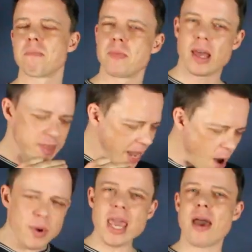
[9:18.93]
And
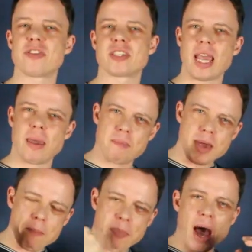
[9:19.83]
now we have the same
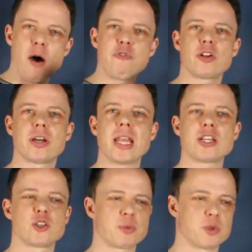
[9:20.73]
powerful
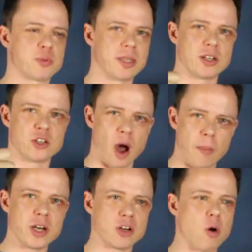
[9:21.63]
connection between the
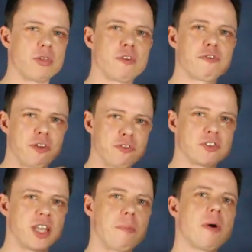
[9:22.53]
dominant chord, the fifth
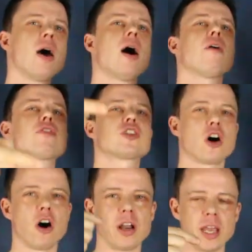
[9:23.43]
step of the
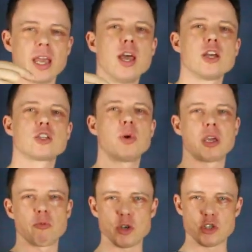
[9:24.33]
tonic, so we
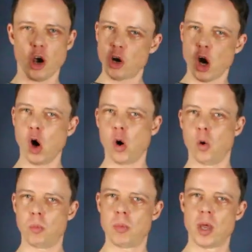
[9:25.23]
can return
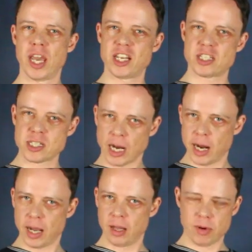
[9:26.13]
home in
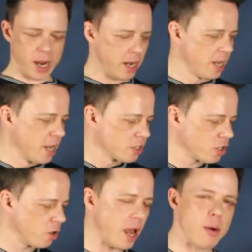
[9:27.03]
style, right?
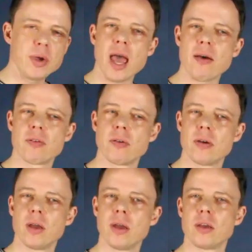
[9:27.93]
So now we have
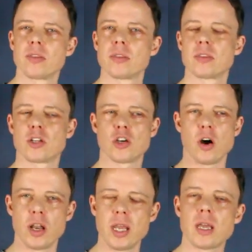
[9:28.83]
the
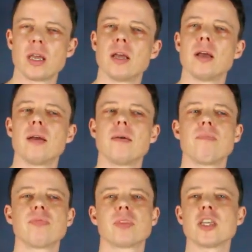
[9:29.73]
tonic,
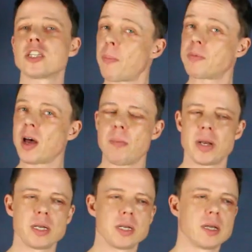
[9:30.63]
the
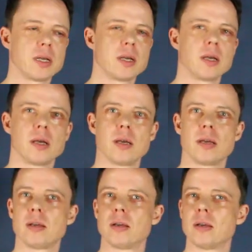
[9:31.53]
subdominant,
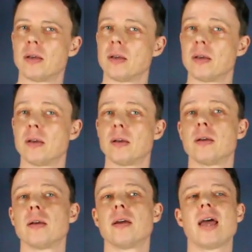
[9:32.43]

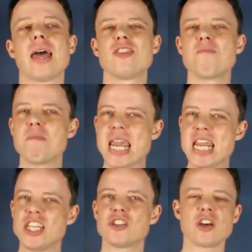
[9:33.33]
and the
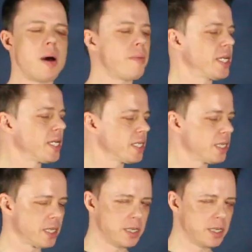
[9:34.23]
major dominant.